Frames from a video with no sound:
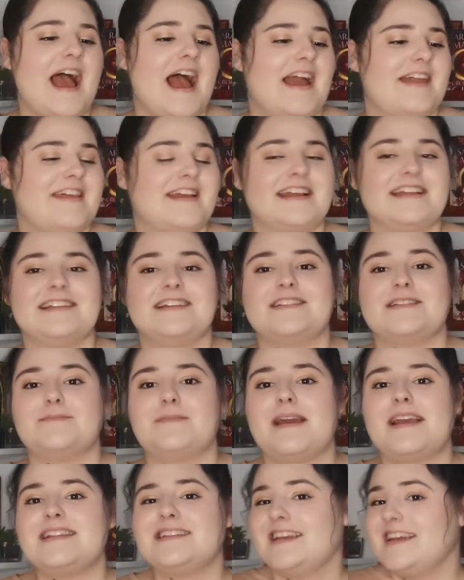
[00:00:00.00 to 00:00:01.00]
I think it sounds
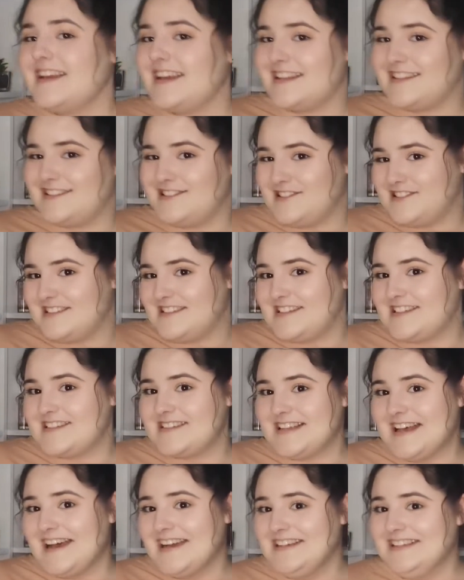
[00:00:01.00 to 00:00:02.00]
amazing. It's just the
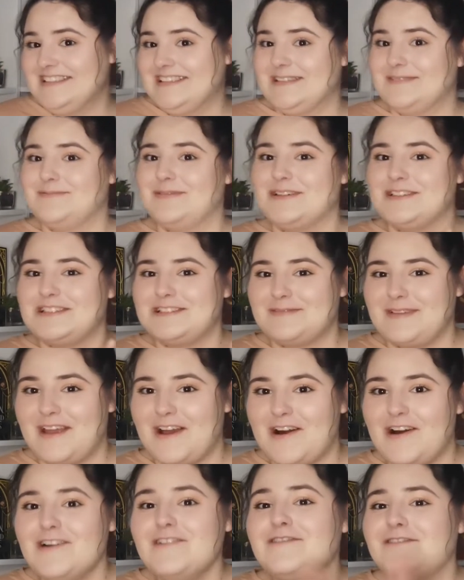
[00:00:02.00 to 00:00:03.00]
size that puts me
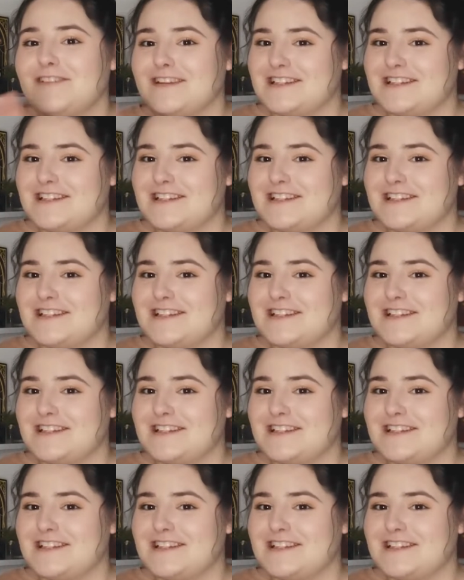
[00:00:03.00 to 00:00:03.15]
off,